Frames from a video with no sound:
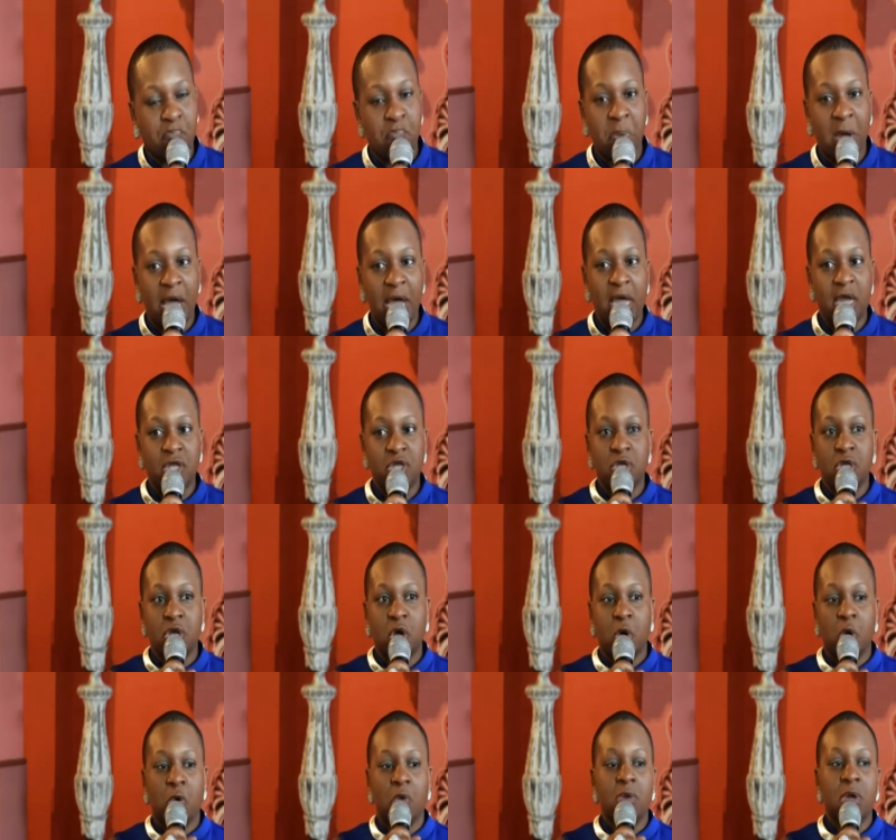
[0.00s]
but you
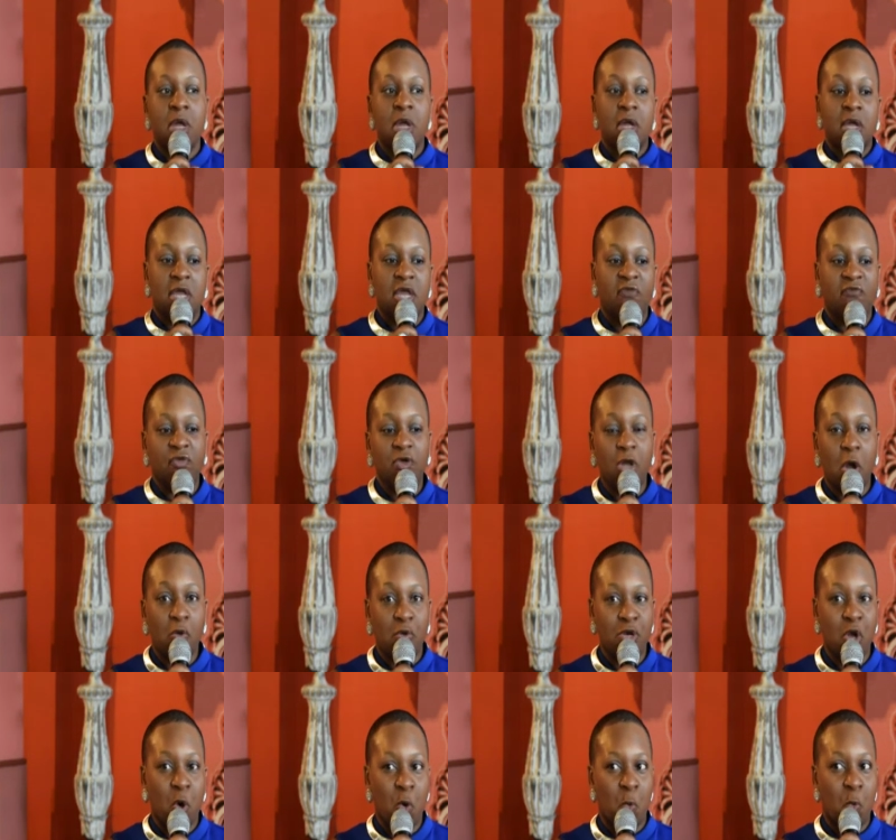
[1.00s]
know if you
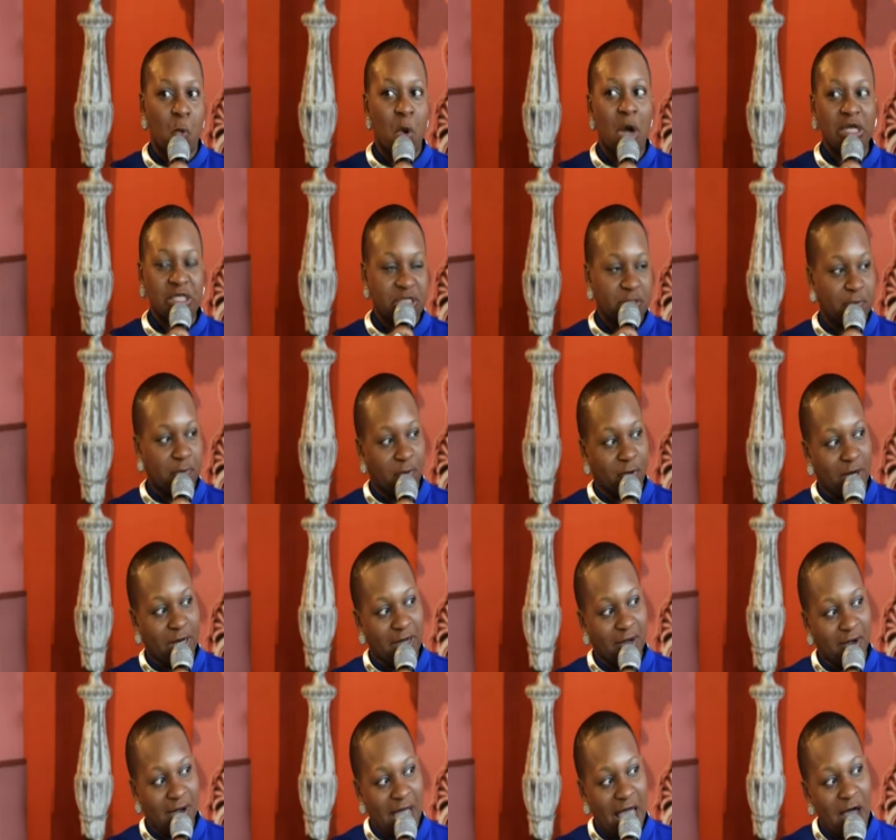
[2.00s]
don't know what to pray
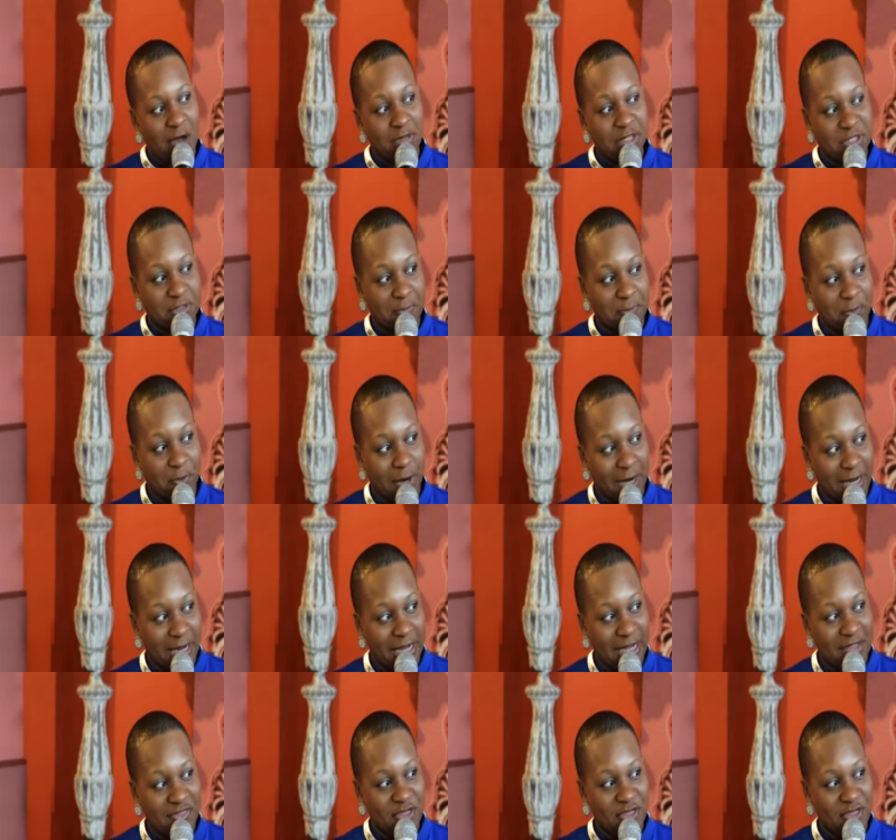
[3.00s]
or how to pray,